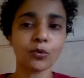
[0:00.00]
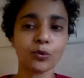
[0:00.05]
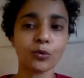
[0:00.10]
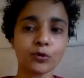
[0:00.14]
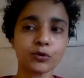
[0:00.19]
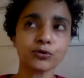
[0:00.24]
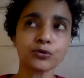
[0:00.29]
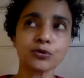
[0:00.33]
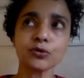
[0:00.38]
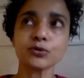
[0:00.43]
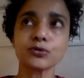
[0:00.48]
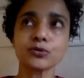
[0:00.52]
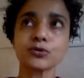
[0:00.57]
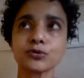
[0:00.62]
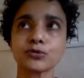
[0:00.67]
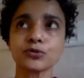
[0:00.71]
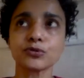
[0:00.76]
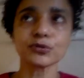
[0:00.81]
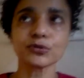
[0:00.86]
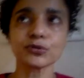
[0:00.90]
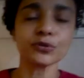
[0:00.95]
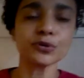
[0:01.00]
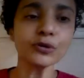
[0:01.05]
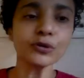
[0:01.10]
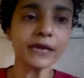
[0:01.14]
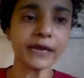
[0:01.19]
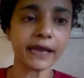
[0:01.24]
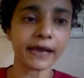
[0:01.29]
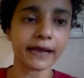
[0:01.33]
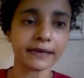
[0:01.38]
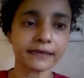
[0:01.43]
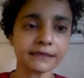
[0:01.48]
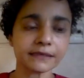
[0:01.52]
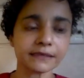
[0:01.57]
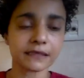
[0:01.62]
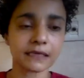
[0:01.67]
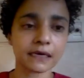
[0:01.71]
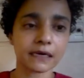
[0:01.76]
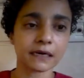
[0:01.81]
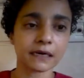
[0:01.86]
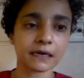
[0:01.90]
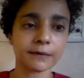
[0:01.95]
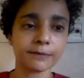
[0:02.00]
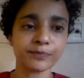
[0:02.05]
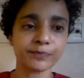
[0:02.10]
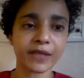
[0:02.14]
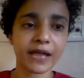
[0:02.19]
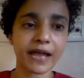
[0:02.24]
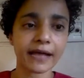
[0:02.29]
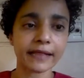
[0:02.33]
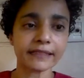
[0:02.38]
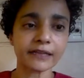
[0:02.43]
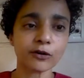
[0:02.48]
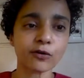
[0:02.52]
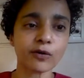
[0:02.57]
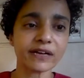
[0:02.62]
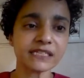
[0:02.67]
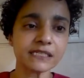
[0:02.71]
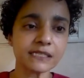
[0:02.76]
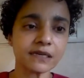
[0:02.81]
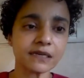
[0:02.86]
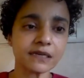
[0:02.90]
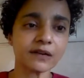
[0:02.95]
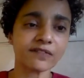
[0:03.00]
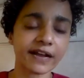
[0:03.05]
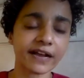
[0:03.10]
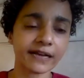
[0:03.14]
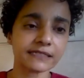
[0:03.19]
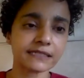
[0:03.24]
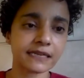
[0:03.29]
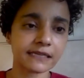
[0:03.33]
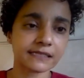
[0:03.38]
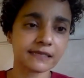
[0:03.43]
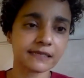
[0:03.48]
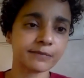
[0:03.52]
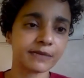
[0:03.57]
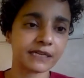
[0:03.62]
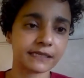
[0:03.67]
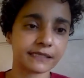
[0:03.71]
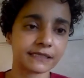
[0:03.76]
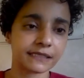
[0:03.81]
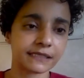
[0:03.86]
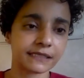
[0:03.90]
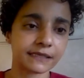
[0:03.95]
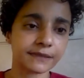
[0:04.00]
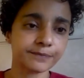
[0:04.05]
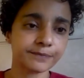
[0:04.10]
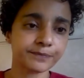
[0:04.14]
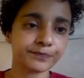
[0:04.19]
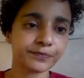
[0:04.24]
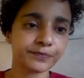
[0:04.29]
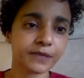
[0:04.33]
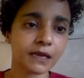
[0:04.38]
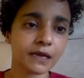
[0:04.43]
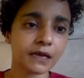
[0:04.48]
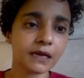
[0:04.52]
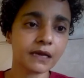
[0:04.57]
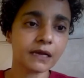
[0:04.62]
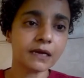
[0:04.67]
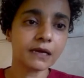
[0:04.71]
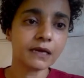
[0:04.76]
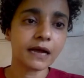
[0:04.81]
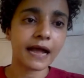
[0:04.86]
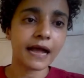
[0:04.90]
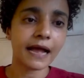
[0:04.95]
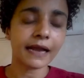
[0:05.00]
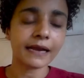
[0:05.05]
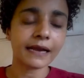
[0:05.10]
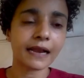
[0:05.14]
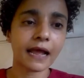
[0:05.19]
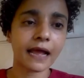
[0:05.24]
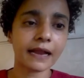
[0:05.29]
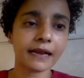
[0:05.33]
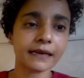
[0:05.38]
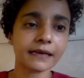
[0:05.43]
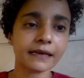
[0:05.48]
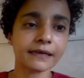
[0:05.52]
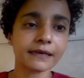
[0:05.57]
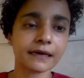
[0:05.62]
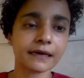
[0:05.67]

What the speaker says: to look at the question of accessibility, and